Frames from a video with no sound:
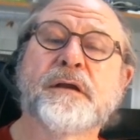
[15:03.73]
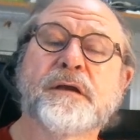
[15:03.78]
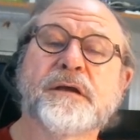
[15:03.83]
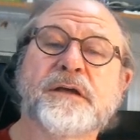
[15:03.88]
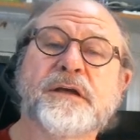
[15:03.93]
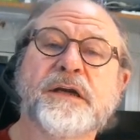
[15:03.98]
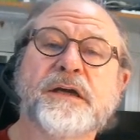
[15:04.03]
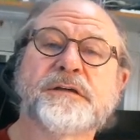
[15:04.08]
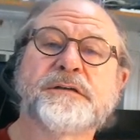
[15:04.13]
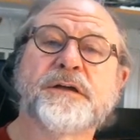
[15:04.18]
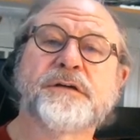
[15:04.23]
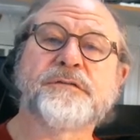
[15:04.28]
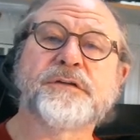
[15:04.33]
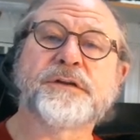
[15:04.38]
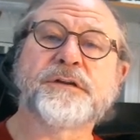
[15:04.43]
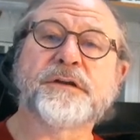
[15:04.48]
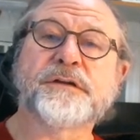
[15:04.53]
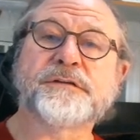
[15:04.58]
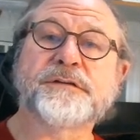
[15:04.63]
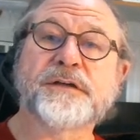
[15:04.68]
connect
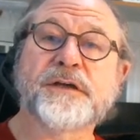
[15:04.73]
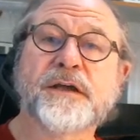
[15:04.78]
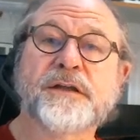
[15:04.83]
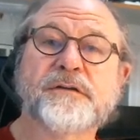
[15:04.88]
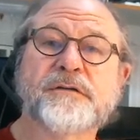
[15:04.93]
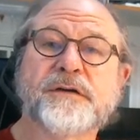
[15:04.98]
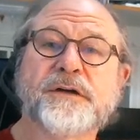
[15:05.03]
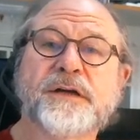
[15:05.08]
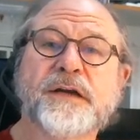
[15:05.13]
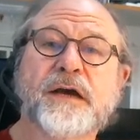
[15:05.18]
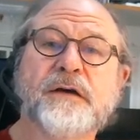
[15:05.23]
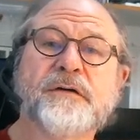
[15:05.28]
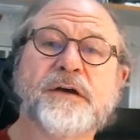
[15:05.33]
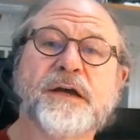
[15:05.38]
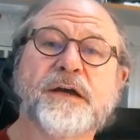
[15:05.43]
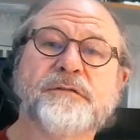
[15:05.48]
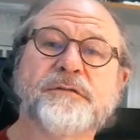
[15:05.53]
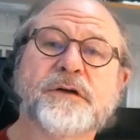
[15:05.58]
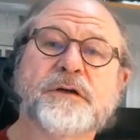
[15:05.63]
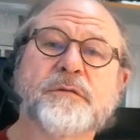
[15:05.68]
everything together, and now I
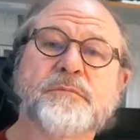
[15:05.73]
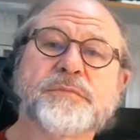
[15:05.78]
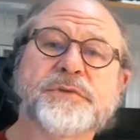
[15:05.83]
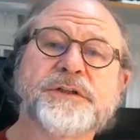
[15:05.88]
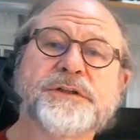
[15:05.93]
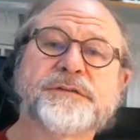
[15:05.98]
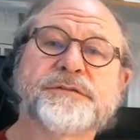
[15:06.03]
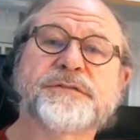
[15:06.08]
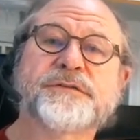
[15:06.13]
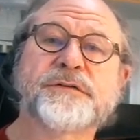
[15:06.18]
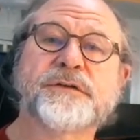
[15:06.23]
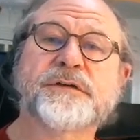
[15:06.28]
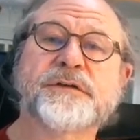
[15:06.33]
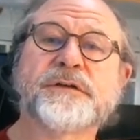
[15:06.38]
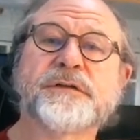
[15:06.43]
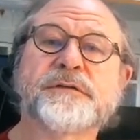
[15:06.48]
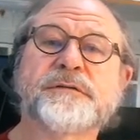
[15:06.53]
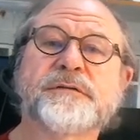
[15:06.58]
have a complete circuit.